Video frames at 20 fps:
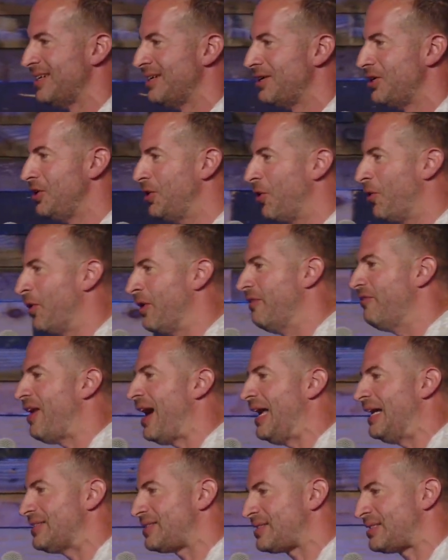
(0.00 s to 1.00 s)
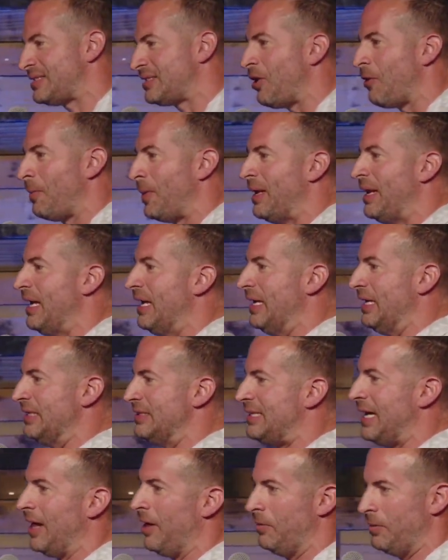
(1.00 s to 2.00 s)
You don't invite a serpent in and
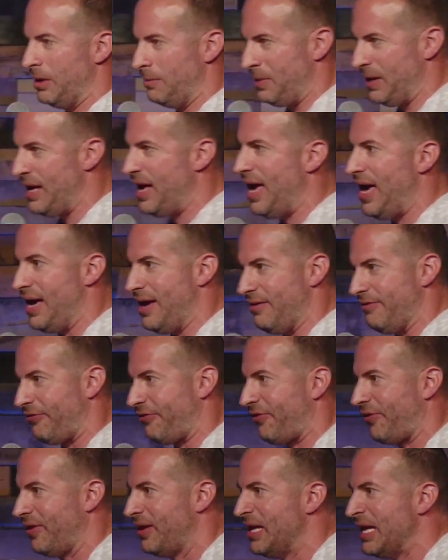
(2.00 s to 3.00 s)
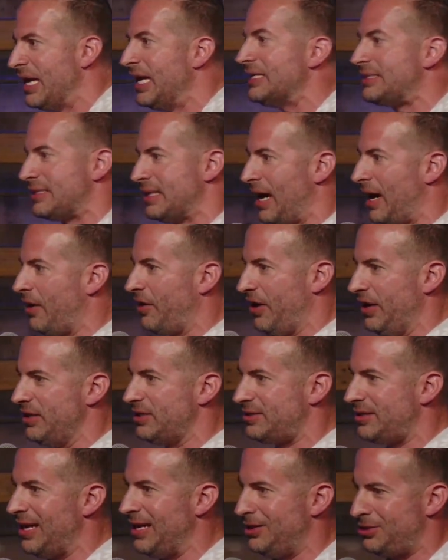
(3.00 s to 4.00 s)
tell him to behave. It's not in
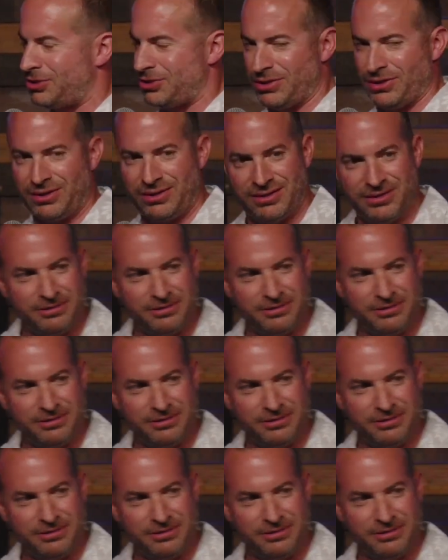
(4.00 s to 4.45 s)
his nature.